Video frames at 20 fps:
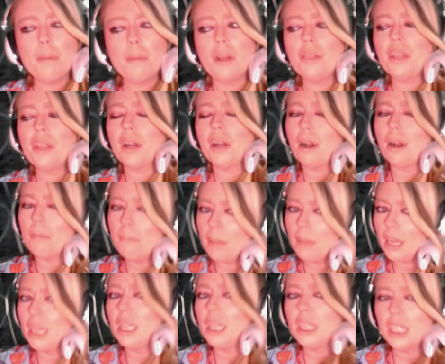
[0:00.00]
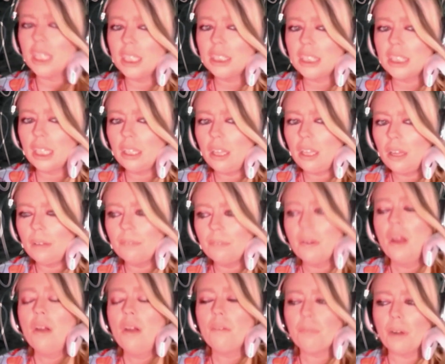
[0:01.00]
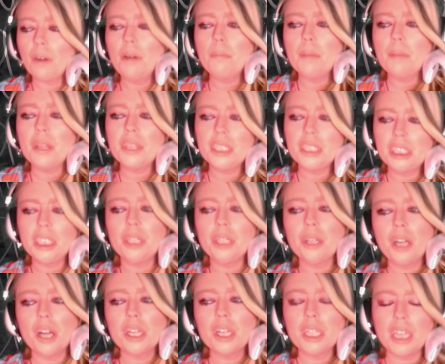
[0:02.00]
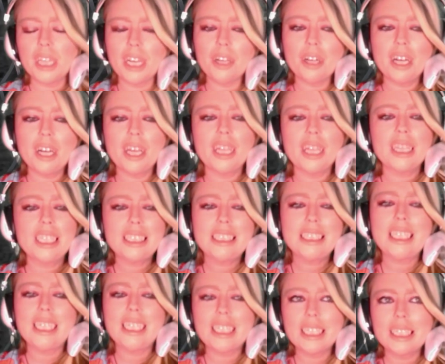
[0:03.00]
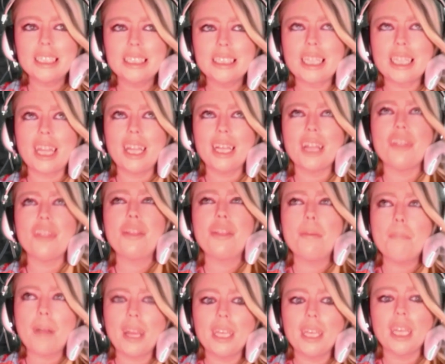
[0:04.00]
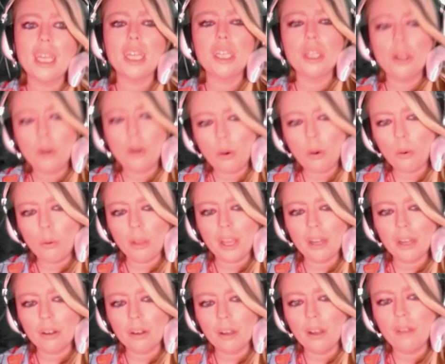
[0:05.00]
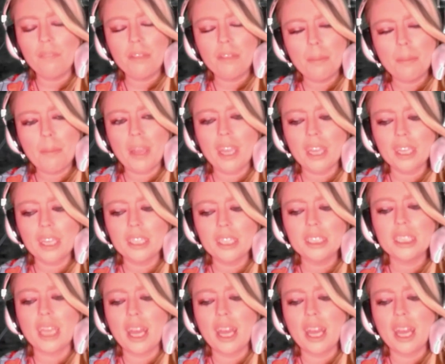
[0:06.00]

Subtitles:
but there are many things I love from the Teargarden era, and this is like the Mike and Nicole era of the band.